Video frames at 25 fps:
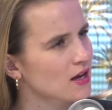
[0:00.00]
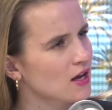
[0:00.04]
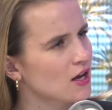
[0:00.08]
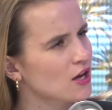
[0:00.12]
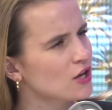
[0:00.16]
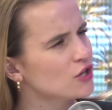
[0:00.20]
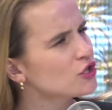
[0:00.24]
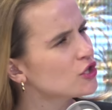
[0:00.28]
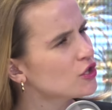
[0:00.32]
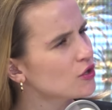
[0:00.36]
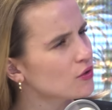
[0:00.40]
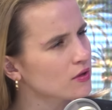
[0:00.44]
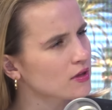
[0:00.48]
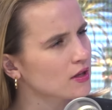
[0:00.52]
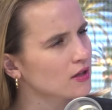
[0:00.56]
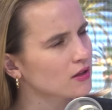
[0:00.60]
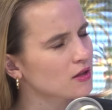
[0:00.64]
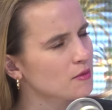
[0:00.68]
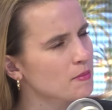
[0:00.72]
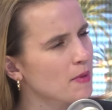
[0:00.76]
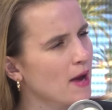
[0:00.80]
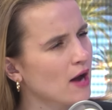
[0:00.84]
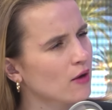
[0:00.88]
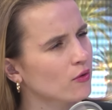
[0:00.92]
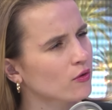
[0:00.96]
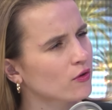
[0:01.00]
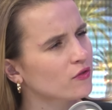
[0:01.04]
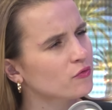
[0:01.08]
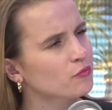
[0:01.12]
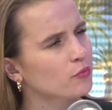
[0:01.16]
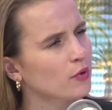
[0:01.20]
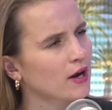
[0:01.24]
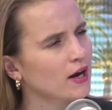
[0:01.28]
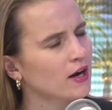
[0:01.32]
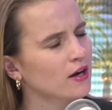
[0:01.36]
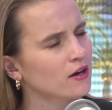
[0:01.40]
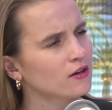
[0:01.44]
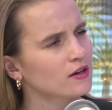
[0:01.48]
Yeah. Do you think the power of
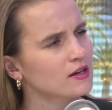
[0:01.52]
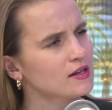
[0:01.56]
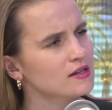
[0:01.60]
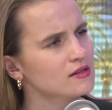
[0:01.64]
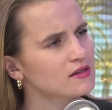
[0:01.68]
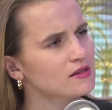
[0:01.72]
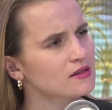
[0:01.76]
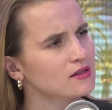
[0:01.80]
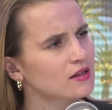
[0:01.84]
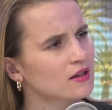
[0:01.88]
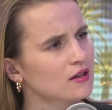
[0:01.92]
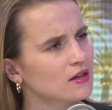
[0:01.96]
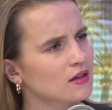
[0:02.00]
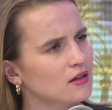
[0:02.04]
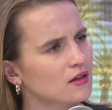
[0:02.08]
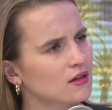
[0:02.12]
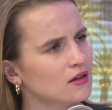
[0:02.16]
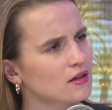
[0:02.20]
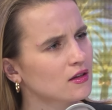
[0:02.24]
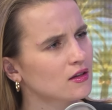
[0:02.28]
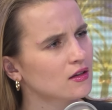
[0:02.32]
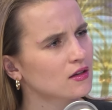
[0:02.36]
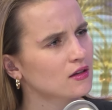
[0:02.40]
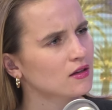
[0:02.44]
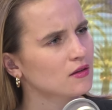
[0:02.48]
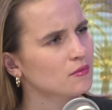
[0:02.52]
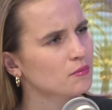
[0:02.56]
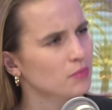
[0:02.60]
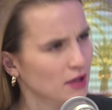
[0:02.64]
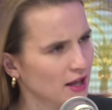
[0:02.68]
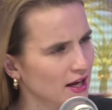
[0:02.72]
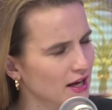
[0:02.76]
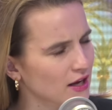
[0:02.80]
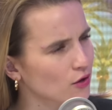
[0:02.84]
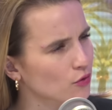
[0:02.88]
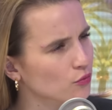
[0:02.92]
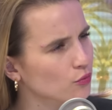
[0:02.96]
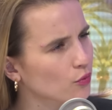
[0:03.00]
prayer is
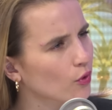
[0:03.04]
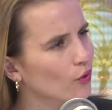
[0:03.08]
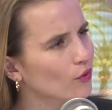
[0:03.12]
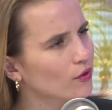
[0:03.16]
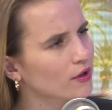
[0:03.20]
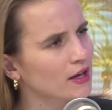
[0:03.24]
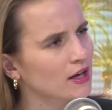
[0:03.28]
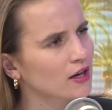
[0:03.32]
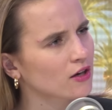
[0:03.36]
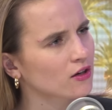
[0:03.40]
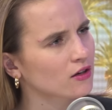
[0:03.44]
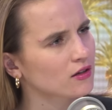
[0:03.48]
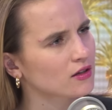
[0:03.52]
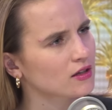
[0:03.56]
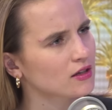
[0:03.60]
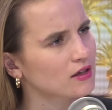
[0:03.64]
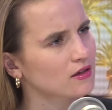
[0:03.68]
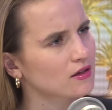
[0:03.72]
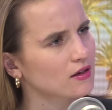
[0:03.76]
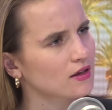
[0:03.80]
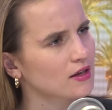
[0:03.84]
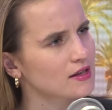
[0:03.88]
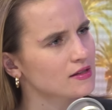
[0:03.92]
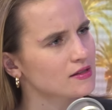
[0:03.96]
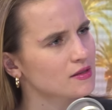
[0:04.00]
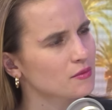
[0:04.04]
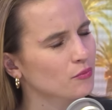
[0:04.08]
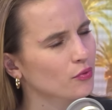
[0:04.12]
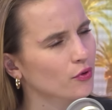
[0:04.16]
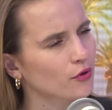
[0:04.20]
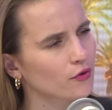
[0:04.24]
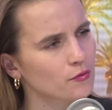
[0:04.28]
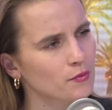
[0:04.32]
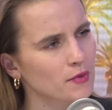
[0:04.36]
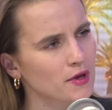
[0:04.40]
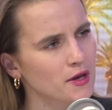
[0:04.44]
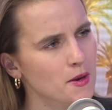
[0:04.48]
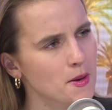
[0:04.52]
playing a role here in his
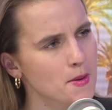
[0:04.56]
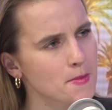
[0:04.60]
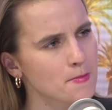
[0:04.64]
improvement?